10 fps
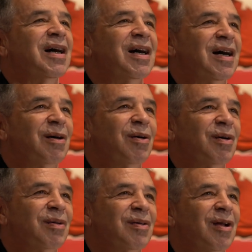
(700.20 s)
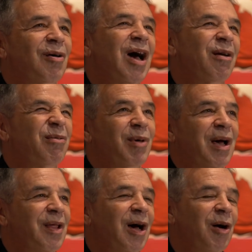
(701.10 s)
uh, you know, out
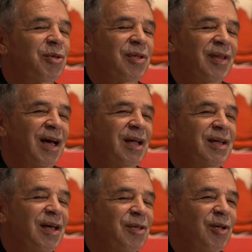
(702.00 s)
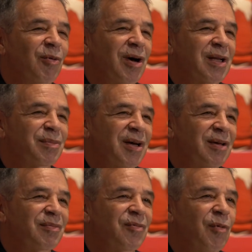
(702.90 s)
around the house and that, I still wanted
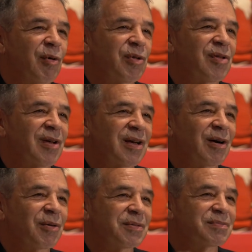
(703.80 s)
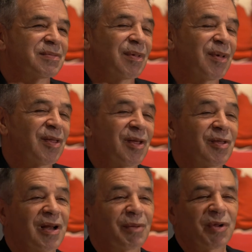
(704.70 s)
my forward stick out. As I
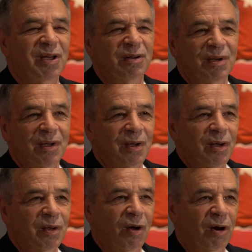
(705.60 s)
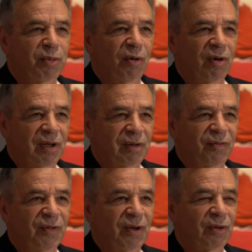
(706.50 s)
said, I played long pole and
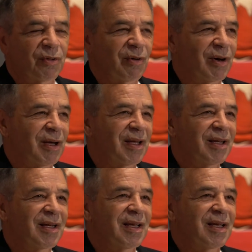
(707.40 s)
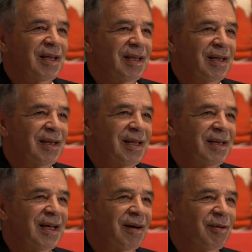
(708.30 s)
field, so I
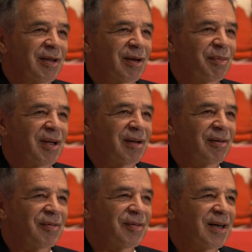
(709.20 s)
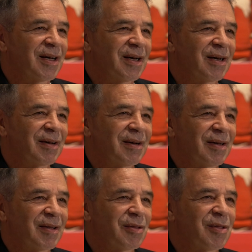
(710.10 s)
needed to have a little bit of
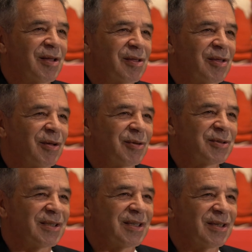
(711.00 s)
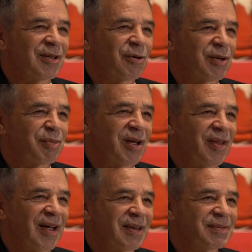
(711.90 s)
uh, stick skills uh, in order to play
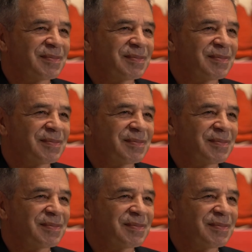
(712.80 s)
that.